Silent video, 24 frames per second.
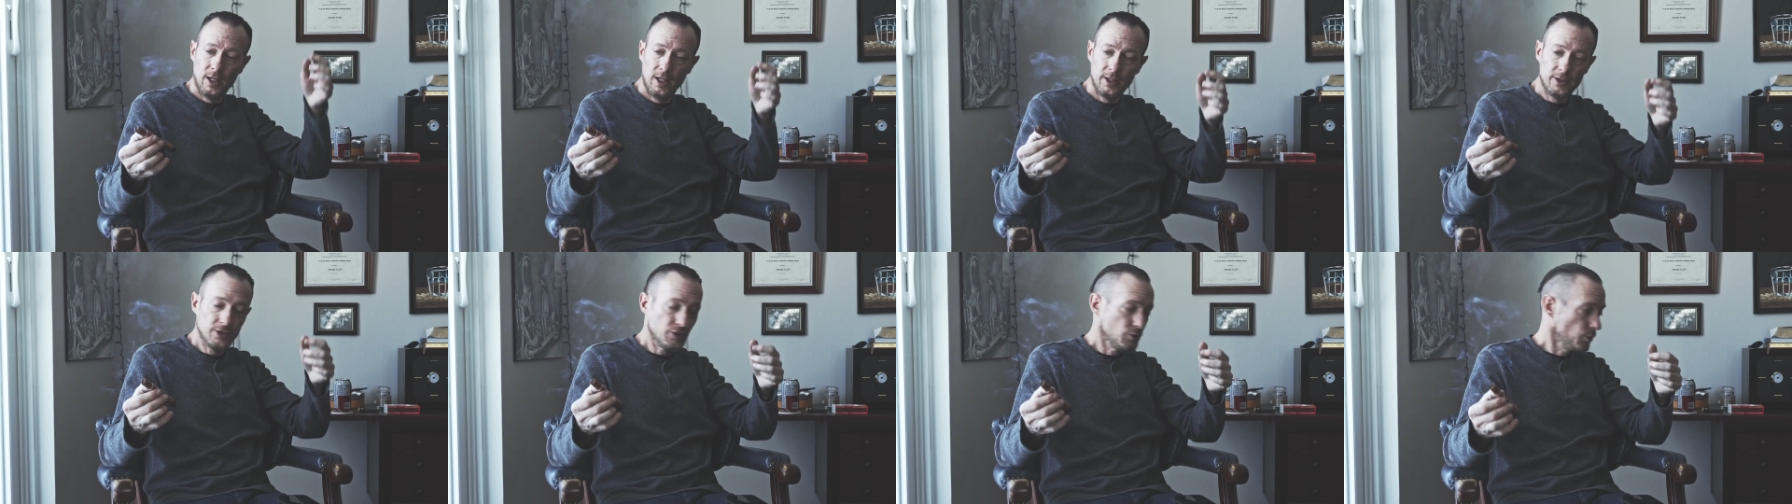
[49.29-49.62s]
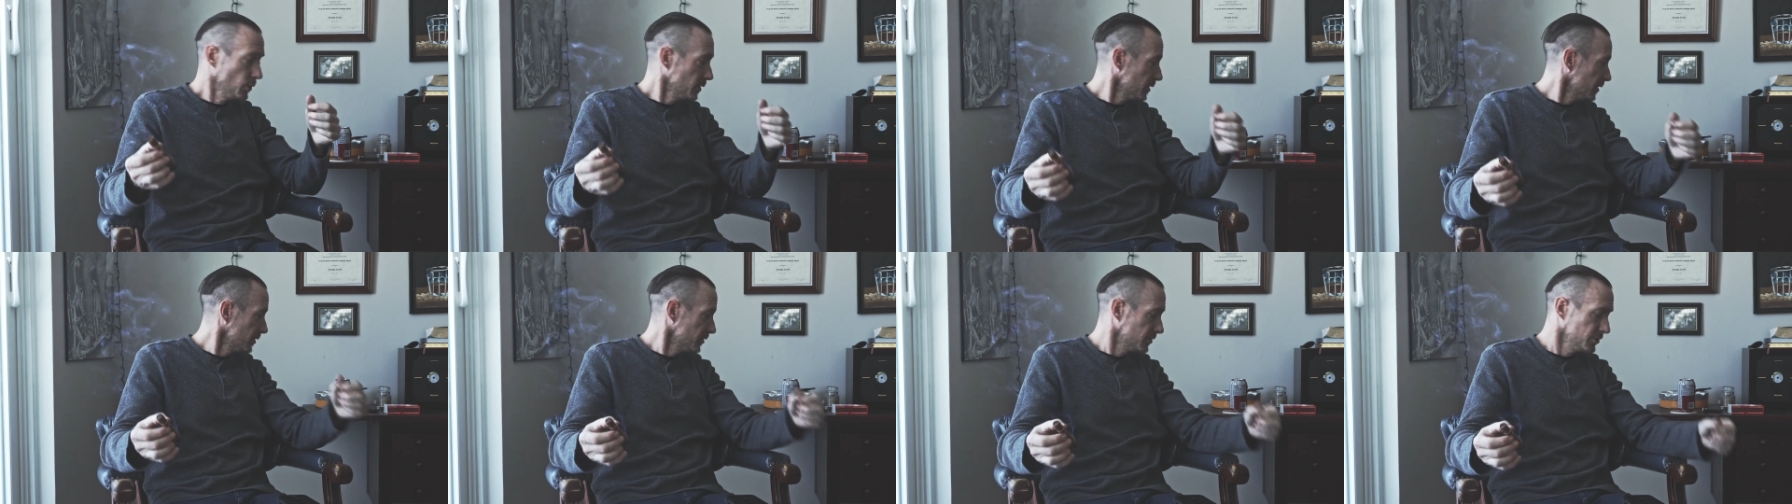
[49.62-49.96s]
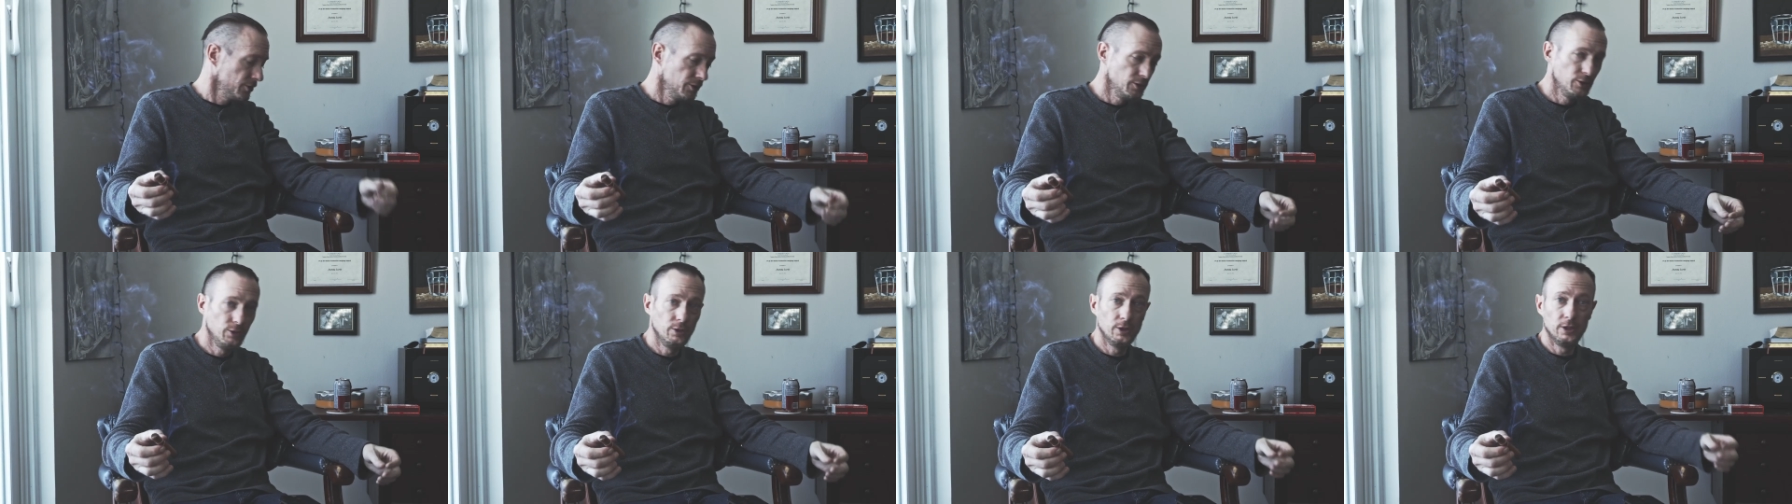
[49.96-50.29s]
I just wanted
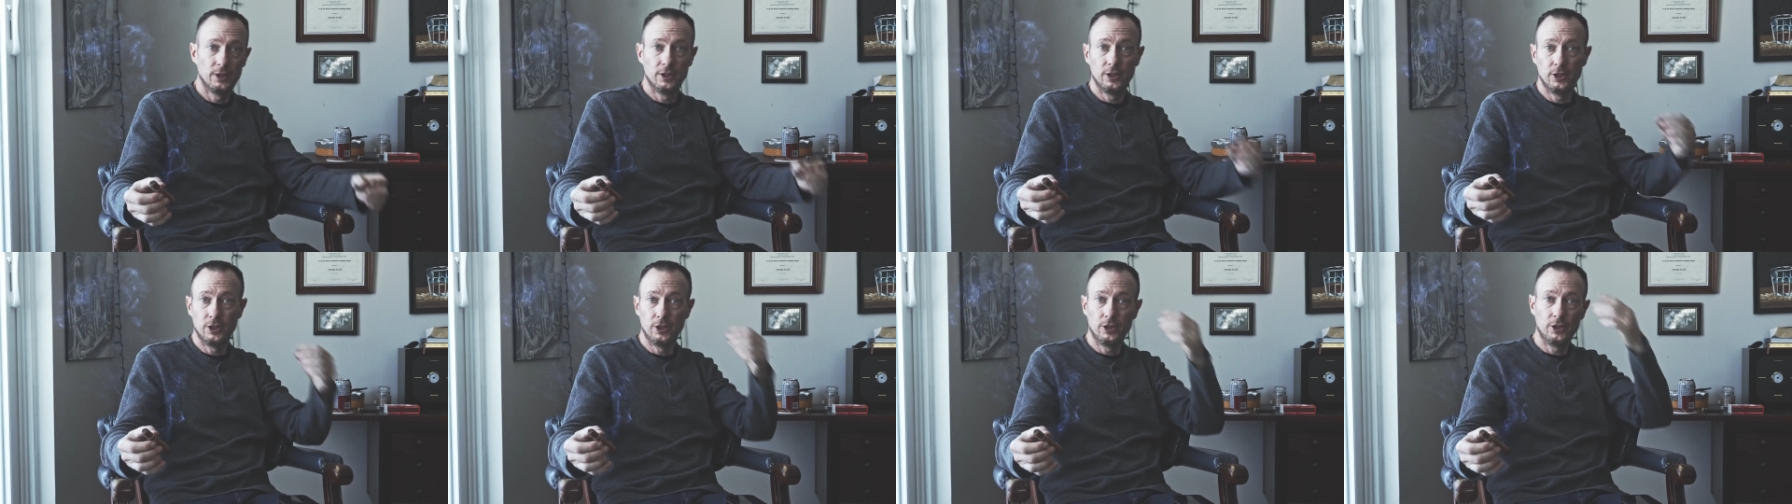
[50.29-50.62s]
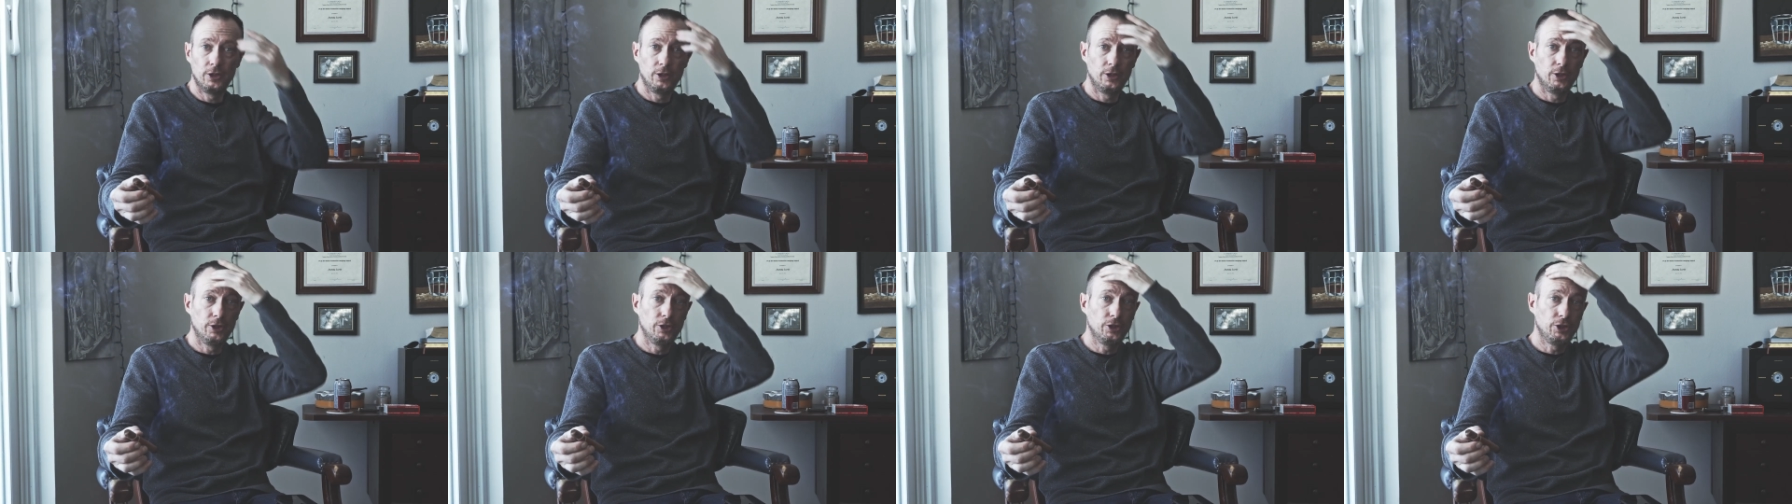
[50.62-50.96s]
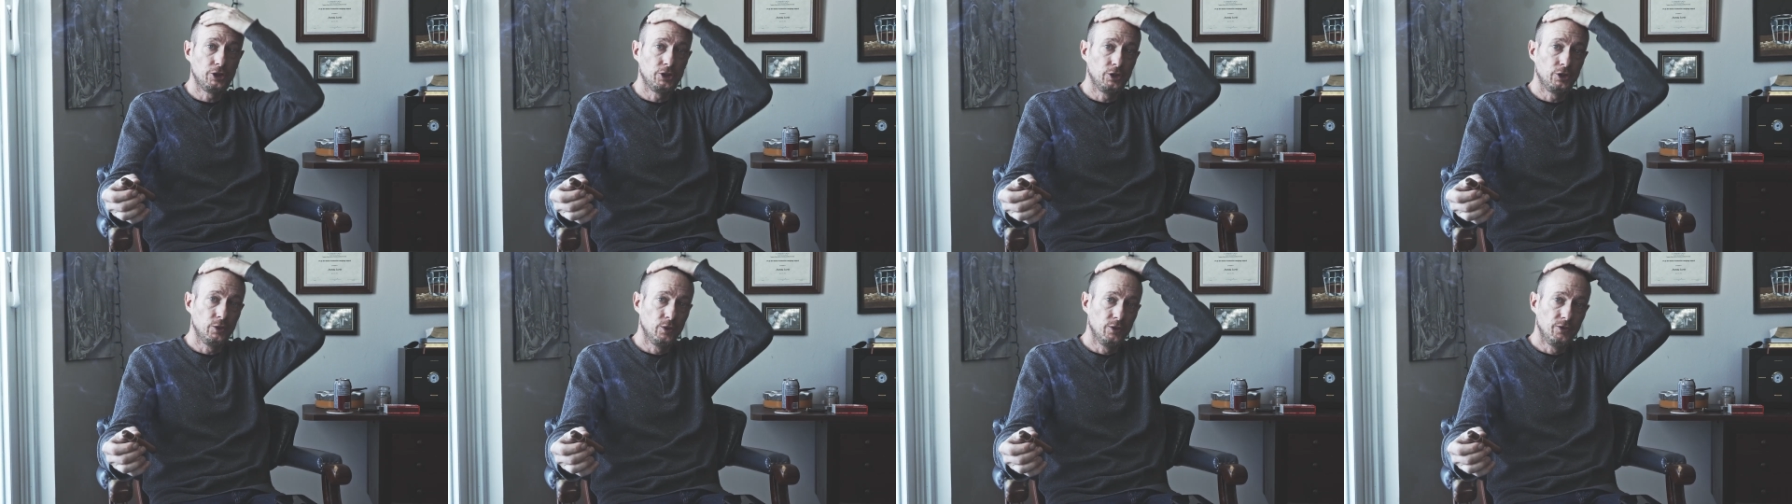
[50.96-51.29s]
to
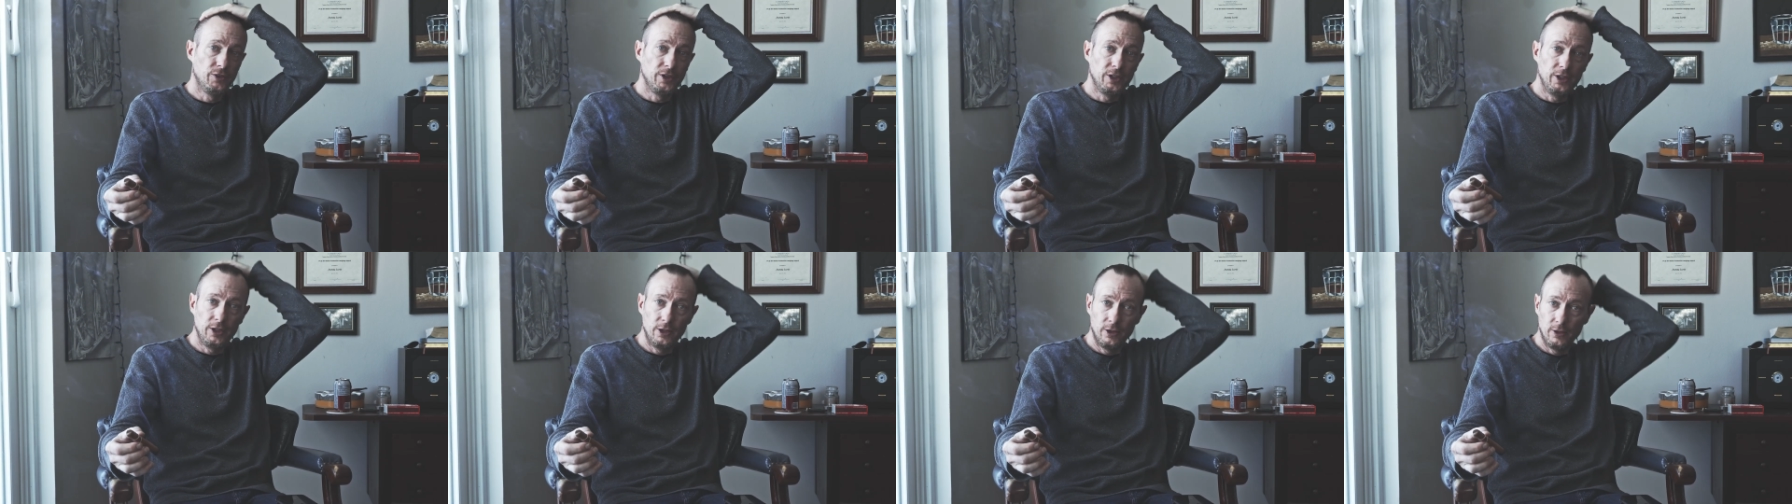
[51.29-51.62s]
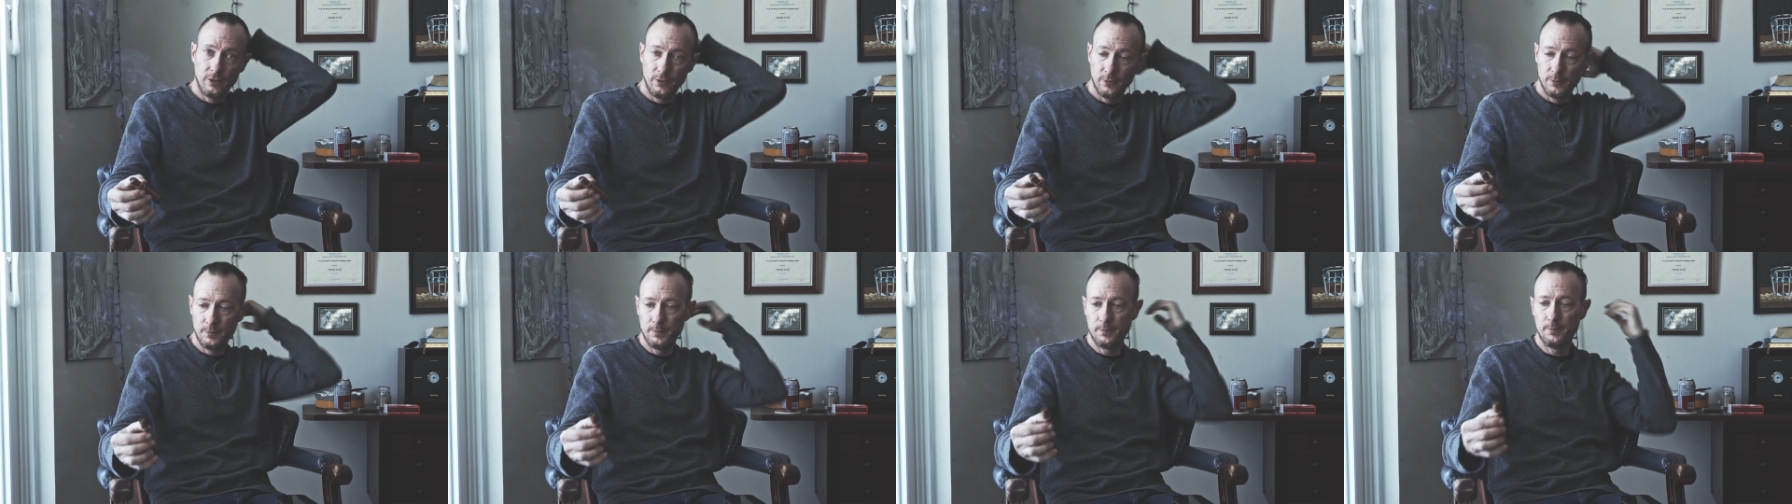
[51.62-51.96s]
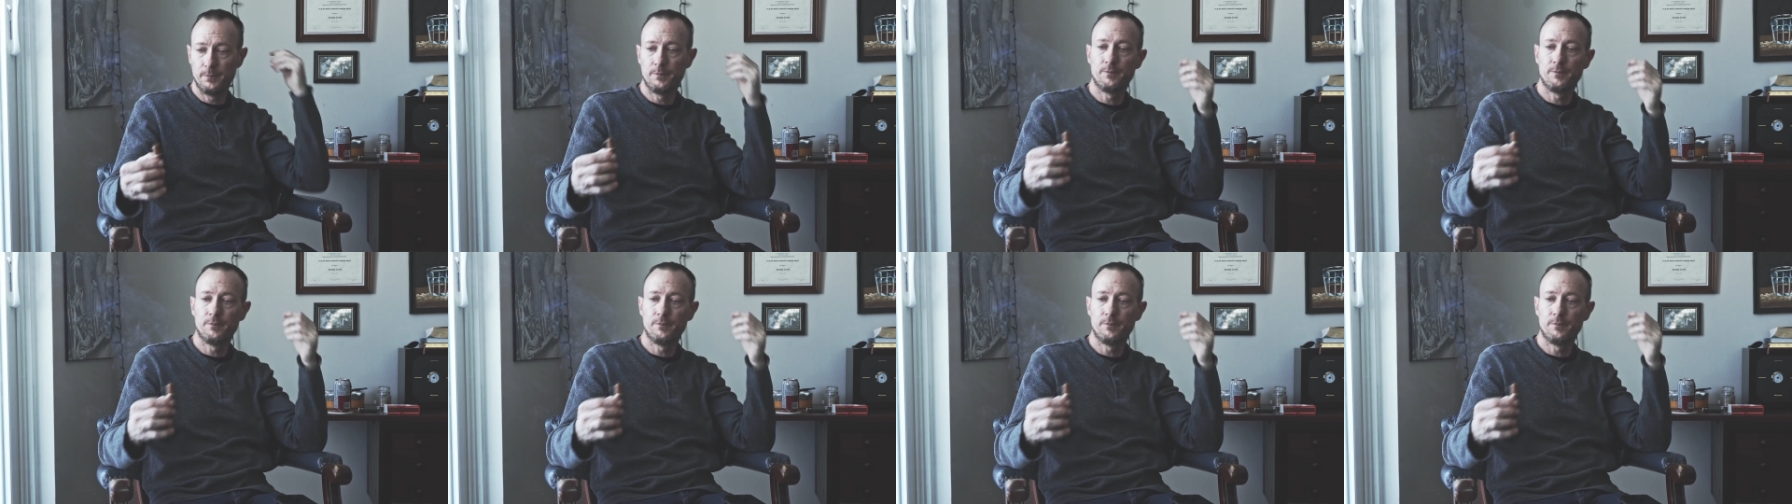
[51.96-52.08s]
shoot a video,